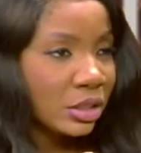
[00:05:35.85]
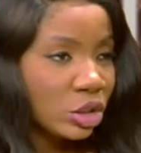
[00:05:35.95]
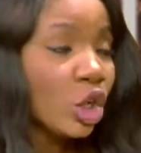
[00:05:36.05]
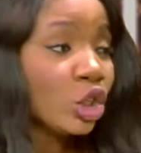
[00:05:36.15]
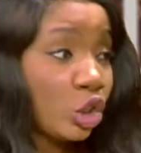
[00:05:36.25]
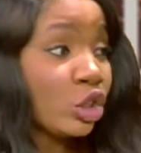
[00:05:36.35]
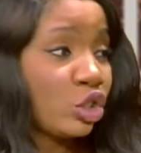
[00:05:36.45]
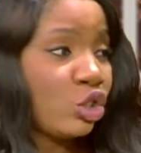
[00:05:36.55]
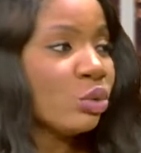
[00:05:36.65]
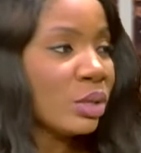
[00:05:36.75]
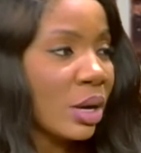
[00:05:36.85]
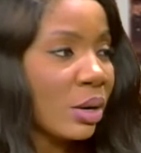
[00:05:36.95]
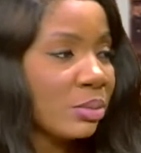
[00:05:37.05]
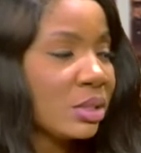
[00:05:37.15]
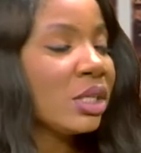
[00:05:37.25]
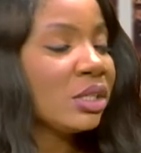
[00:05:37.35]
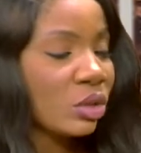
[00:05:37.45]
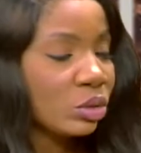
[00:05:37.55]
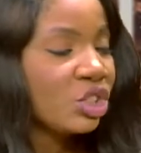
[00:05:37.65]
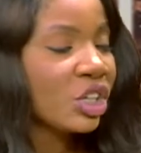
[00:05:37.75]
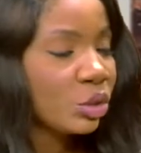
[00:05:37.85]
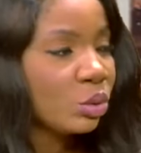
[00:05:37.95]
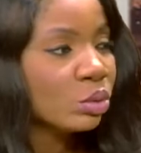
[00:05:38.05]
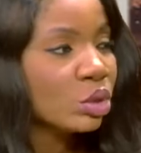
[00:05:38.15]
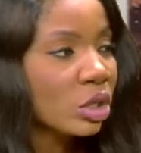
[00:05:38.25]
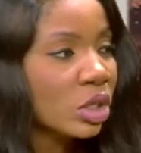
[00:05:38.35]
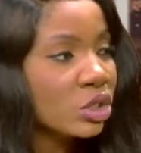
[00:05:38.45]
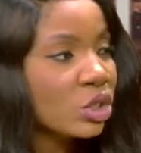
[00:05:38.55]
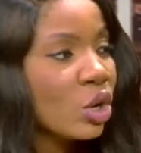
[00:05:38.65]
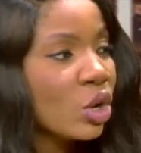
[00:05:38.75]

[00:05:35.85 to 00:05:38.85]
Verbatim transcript: not just you now, I'm mm saying on general knowledge.